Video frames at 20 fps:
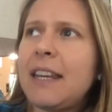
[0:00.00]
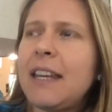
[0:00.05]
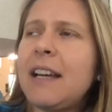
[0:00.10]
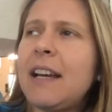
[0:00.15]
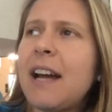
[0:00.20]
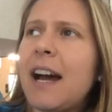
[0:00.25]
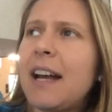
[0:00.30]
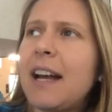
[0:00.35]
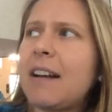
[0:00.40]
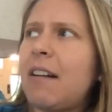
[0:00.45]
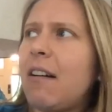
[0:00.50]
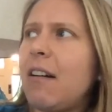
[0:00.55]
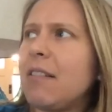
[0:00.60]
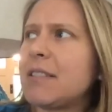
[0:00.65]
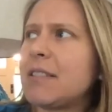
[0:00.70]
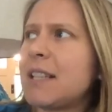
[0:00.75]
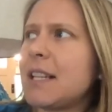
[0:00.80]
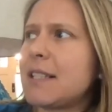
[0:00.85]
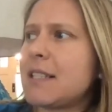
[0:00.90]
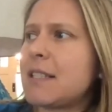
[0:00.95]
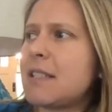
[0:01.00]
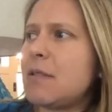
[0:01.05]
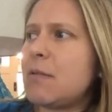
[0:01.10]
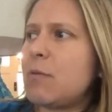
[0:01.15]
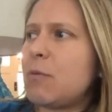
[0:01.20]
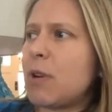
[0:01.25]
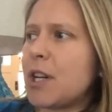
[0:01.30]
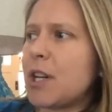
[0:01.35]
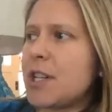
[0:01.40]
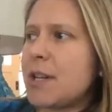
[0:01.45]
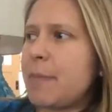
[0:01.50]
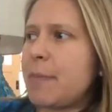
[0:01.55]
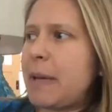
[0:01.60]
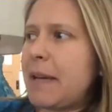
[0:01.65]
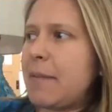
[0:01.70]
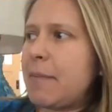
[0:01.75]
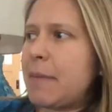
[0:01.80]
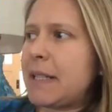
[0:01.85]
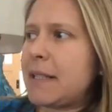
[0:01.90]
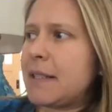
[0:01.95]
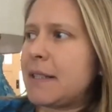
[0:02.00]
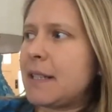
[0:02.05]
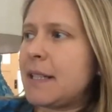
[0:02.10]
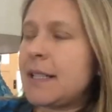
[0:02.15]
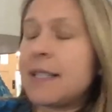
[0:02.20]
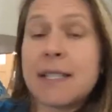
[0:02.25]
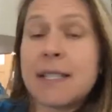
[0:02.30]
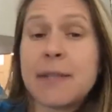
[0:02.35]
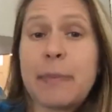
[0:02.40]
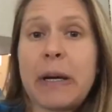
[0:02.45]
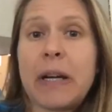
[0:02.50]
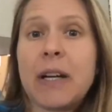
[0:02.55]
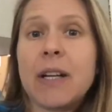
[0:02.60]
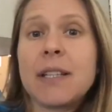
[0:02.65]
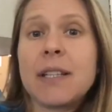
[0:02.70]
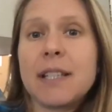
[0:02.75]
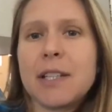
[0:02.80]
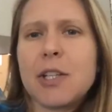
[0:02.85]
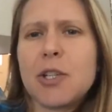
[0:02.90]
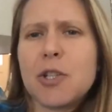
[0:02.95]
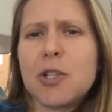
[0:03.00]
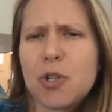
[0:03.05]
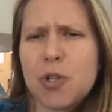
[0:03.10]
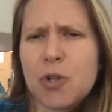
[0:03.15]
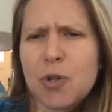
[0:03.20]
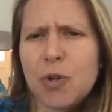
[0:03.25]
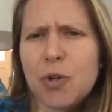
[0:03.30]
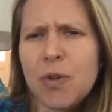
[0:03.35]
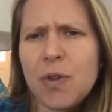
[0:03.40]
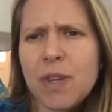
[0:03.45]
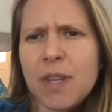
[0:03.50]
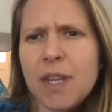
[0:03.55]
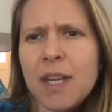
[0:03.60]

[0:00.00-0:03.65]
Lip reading: God calls us to worship him in spirit and in truth.